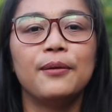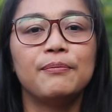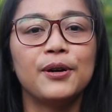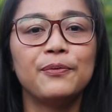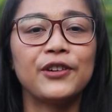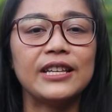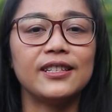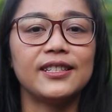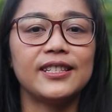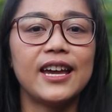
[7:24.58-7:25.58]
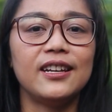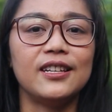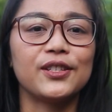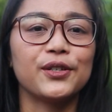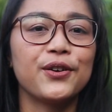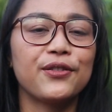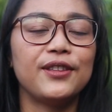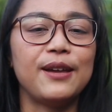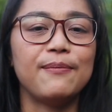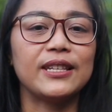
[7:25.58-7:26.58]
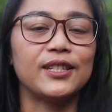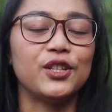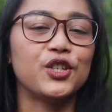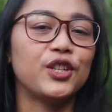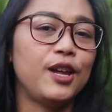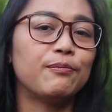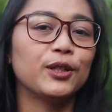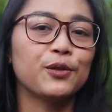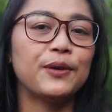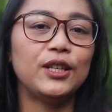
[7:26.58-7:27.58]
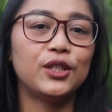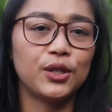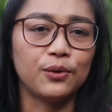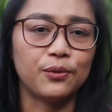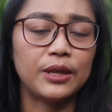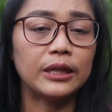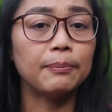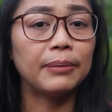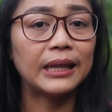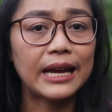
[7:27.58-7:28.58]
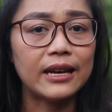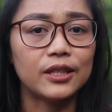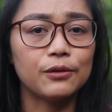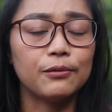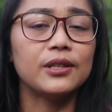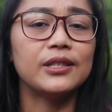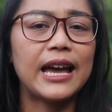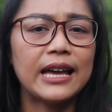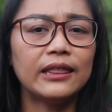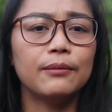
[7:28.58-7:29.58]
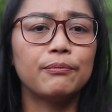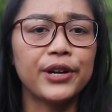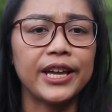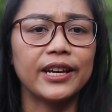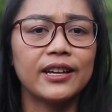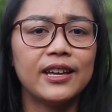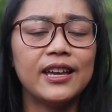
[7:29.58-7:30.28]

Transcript: Pope Francis said in his Earth Day message on April 22 that the planet was at the brink